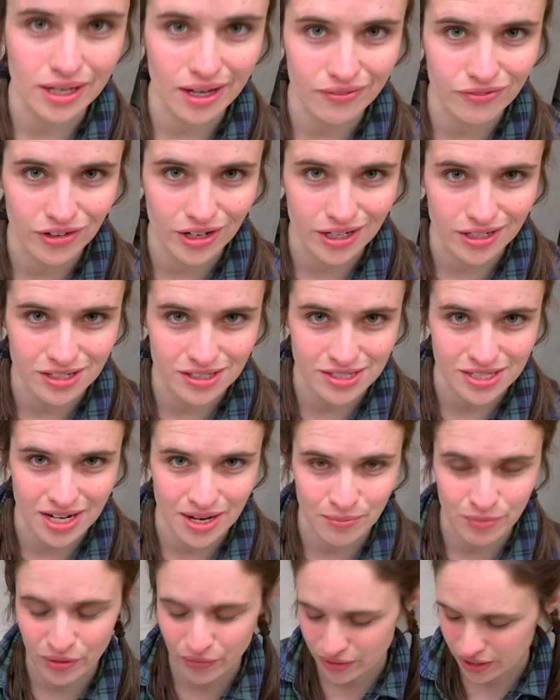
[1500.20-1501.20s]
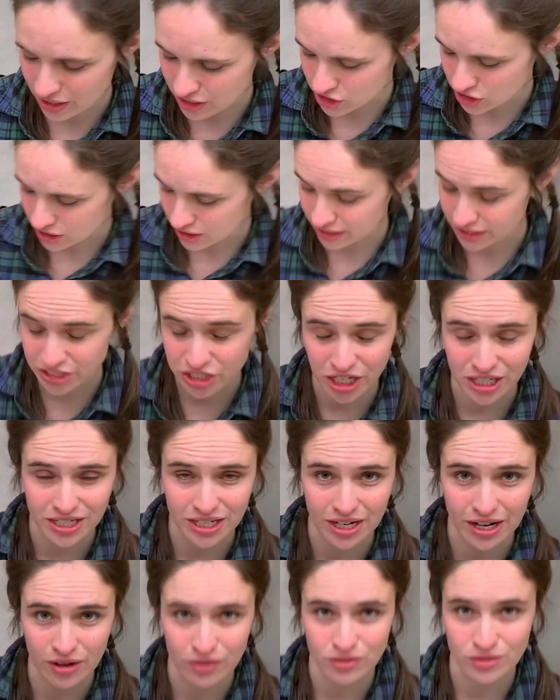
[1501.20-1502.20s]
I forgot to stamp it when I checked
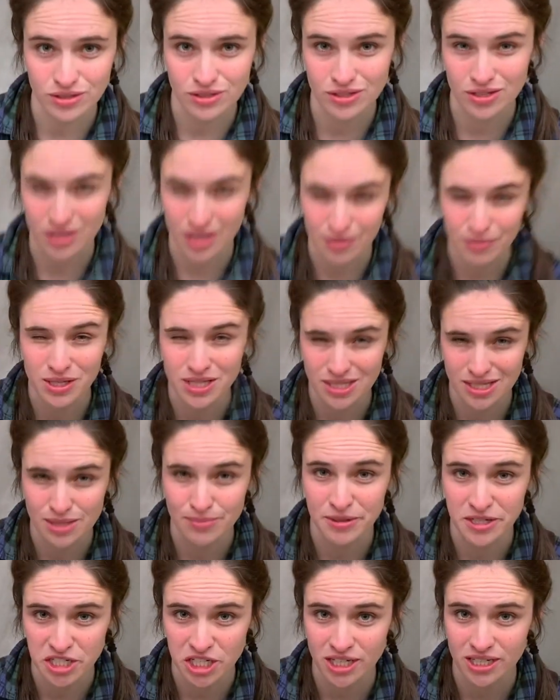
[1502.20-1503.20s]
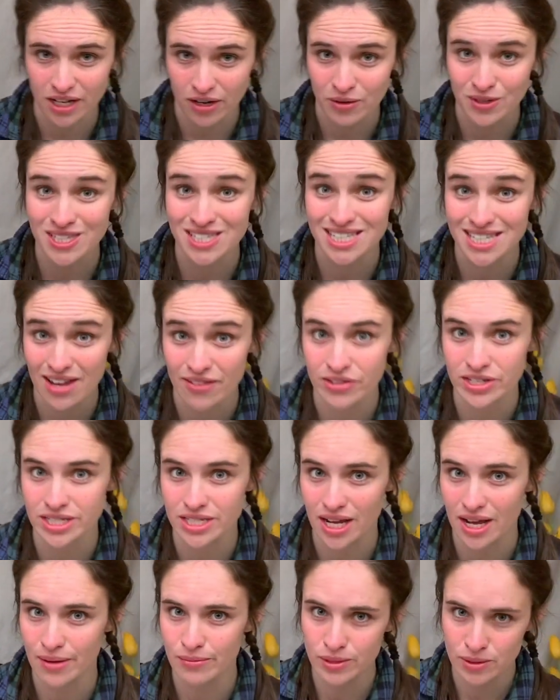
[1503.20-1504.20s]
it out. So that means it's been checked out 7
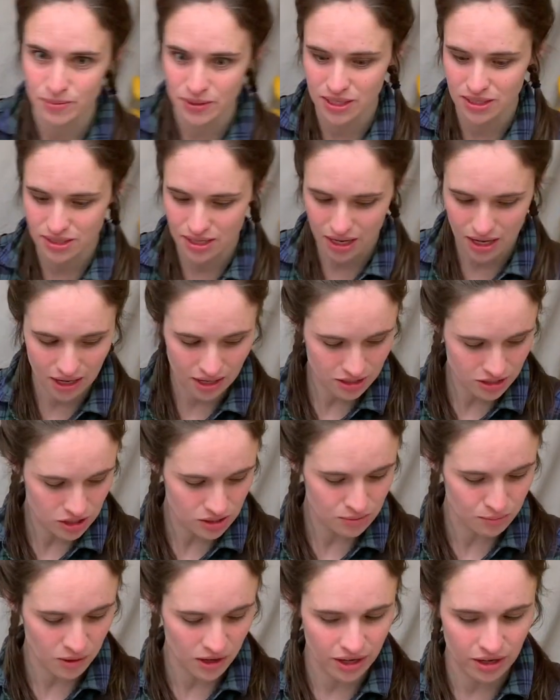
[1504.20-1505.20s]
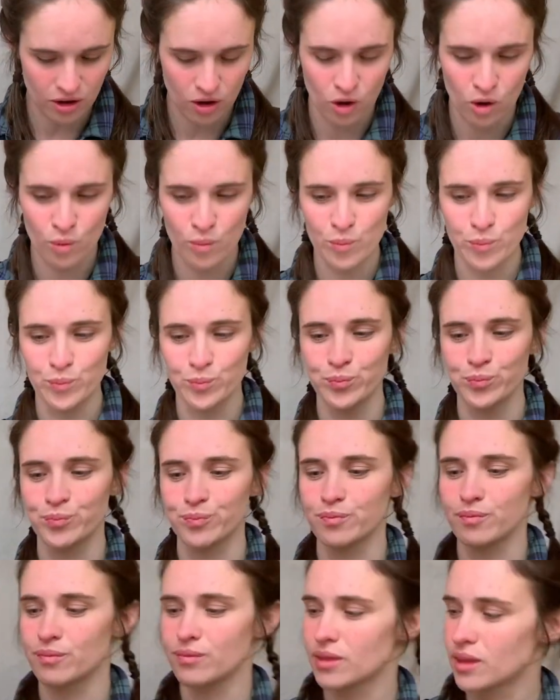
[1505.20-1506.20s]
times because I just brought it home.
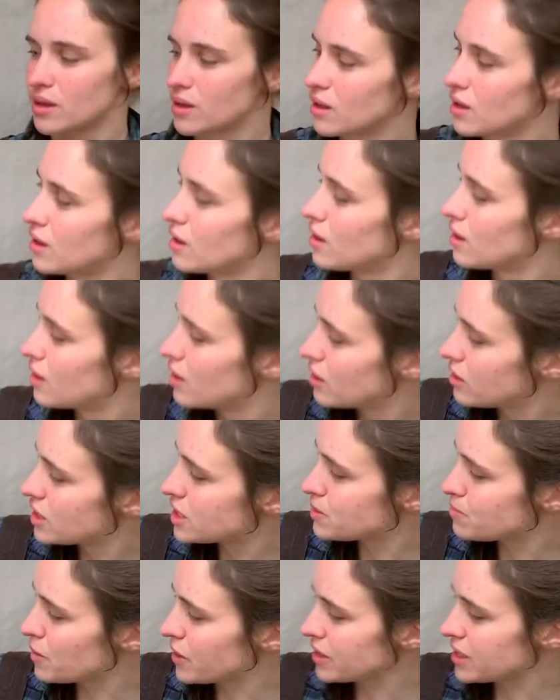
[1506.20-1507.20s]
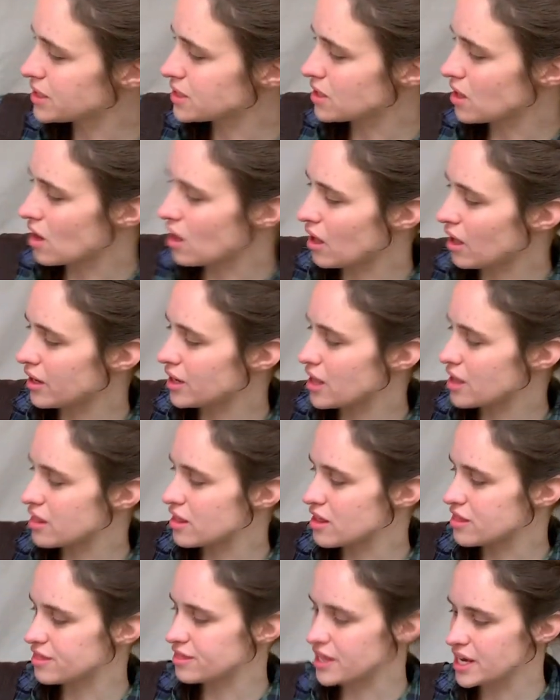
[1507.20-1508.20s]
This book is called
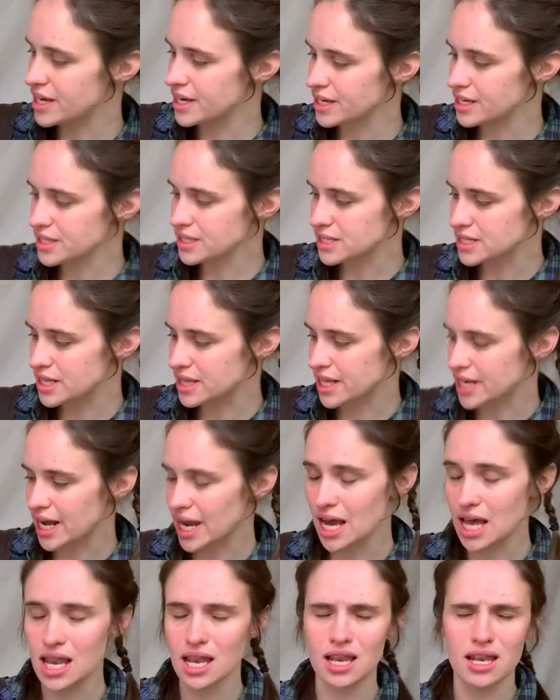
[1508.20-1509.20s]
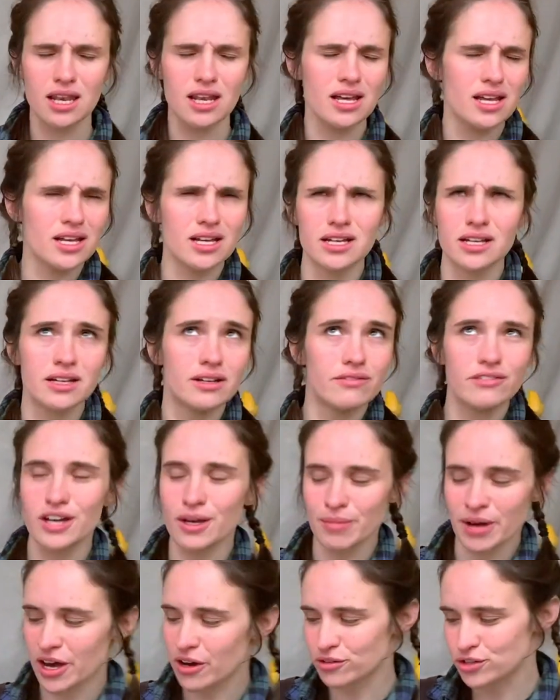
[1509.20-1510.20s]
The Things That I Love
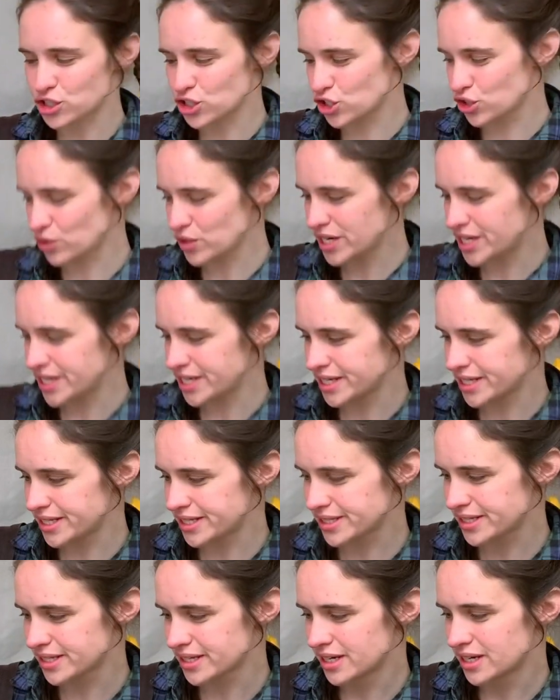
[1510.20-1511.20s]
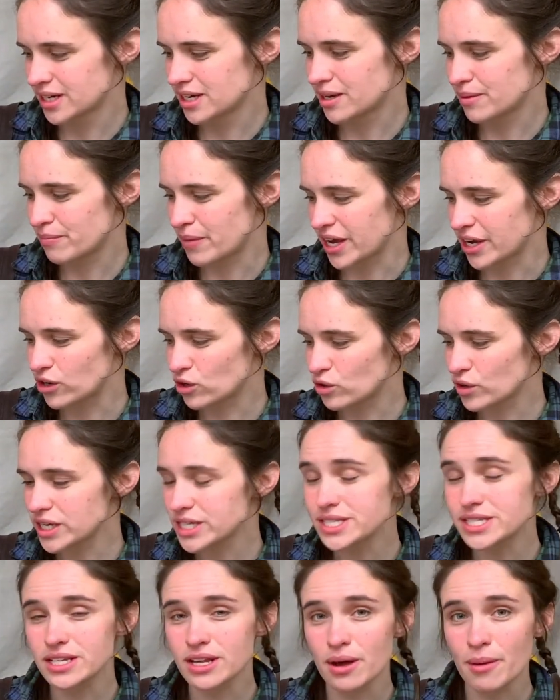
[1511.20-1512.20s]
About Trees by
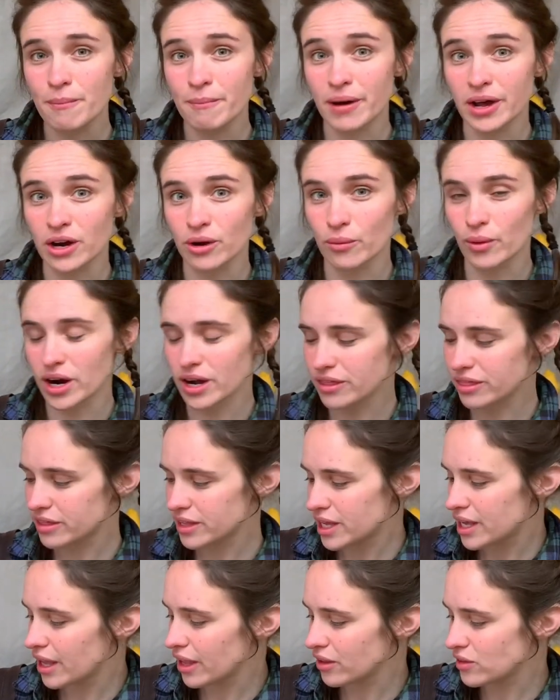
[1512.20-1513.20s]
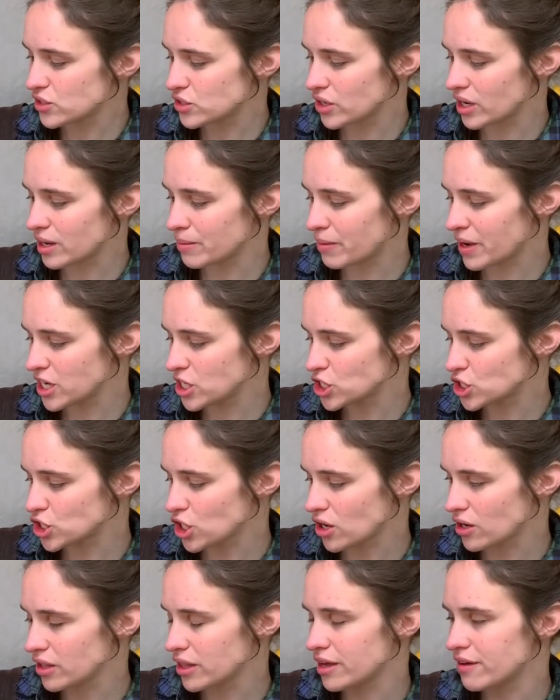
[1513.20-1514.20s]
Chris Butterworth, illustrated by
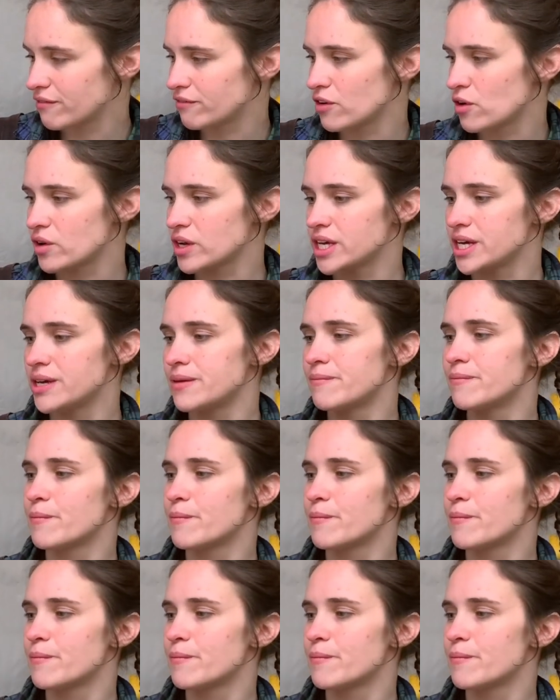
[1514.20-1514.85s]
Charlotte Voake.